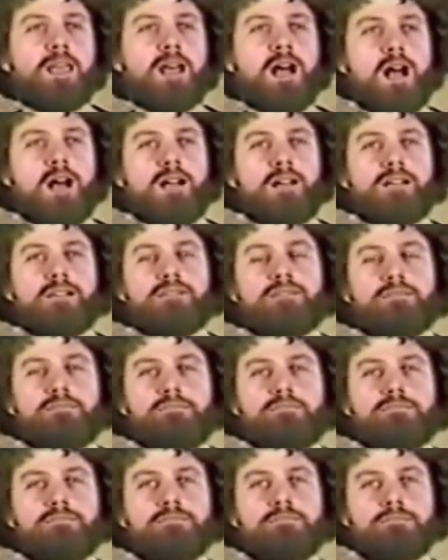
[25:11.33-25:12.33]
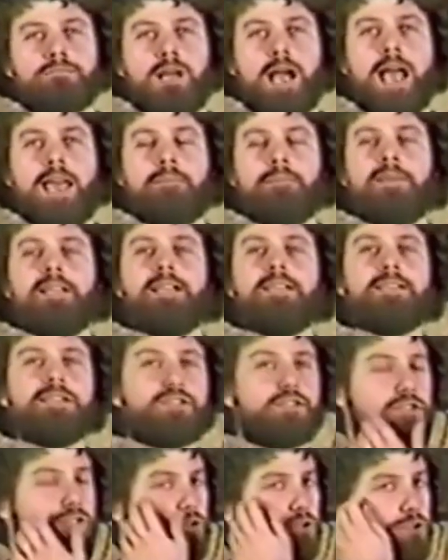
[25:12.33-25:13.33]
Uh, I'd been in the
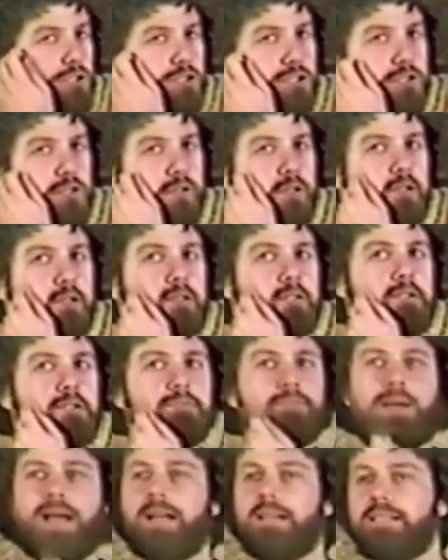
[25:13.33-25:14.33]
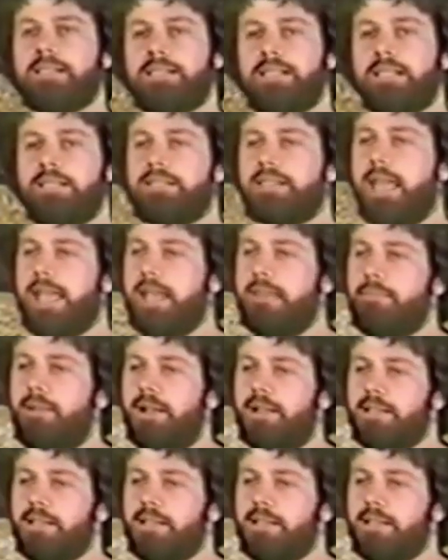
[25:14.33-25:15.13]
church oh about six to eight